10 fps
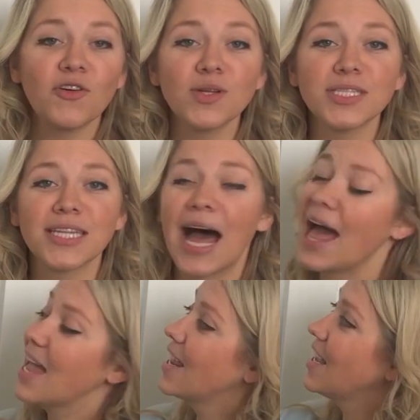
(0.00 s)

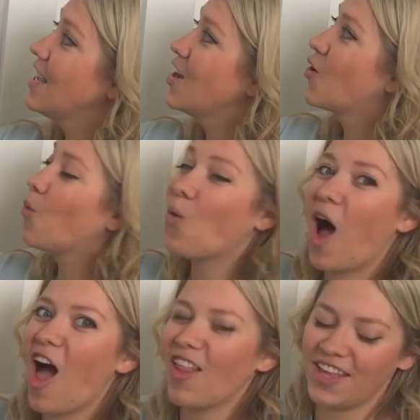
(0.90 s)
full-side
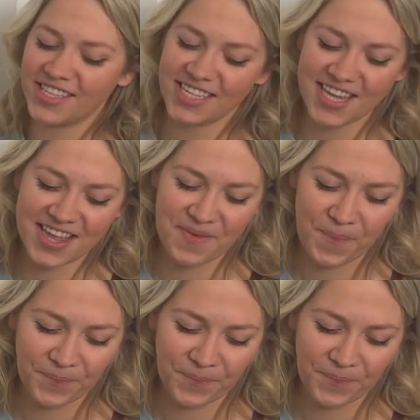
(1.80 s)
equality.